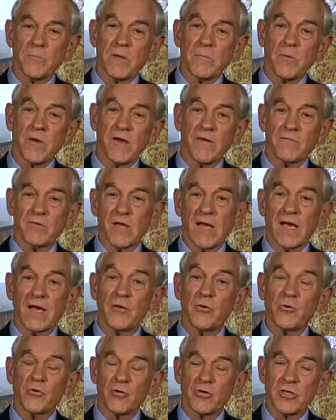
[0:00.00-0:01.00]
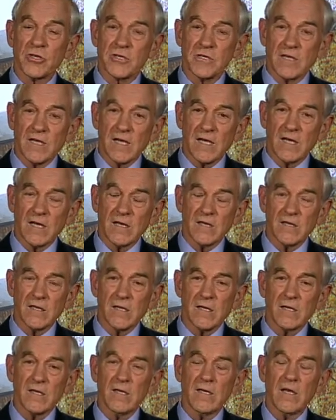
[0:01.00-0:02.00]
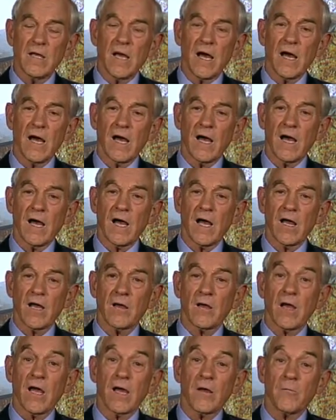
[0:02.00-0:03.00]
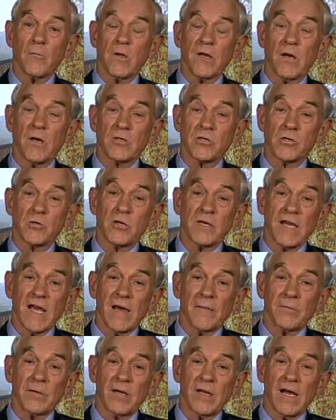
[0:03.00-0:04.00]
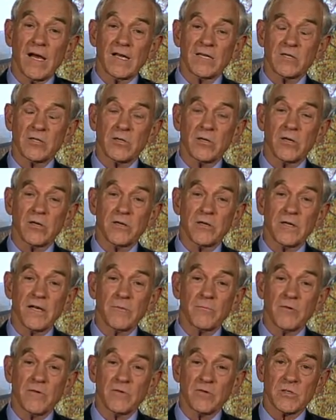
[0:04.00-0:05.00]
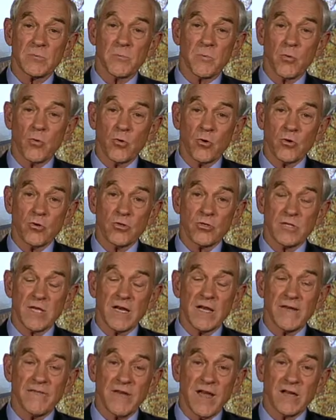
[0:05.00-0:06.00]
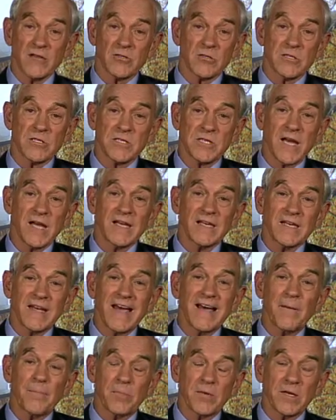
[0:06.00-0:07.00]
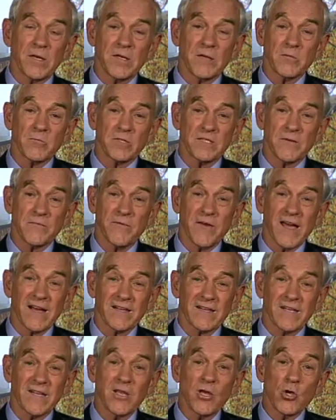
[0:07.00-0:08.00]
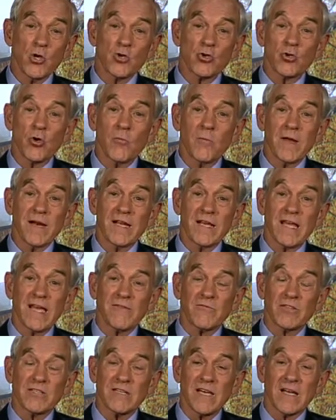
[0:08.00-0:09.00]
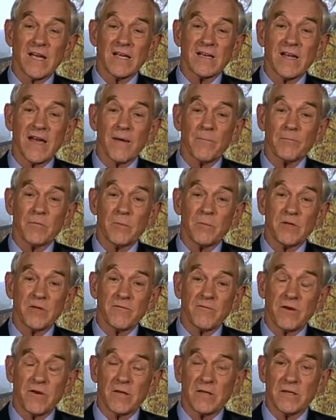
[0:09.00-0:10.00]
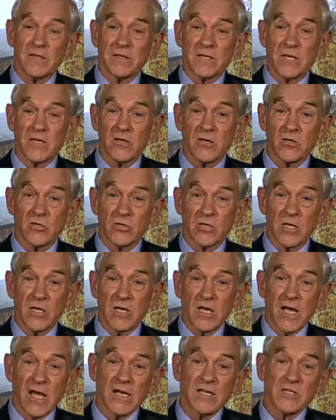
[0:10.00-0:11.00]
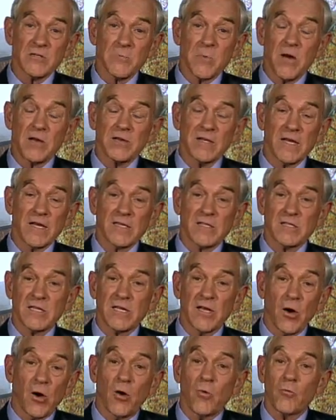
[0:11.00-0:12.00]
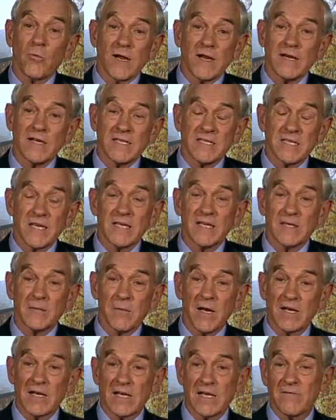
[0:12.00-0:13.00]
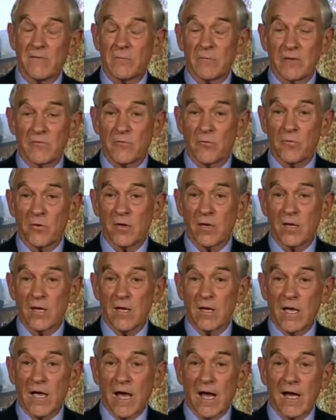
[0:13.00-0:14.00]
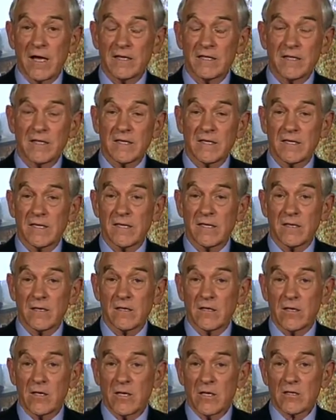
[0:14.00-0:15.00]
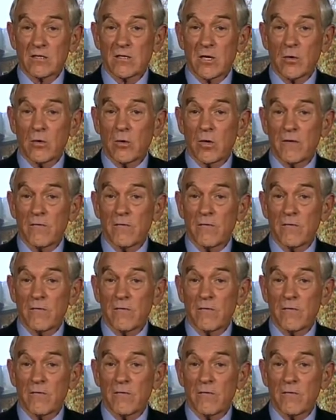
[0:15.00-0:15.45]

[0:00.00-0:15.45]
People have to understand it. And we also capitalize on the number of supporters that have actually signed up. And it was the fact that so many have signed up to be volunteers and spontaneously already sending money even before I declared. So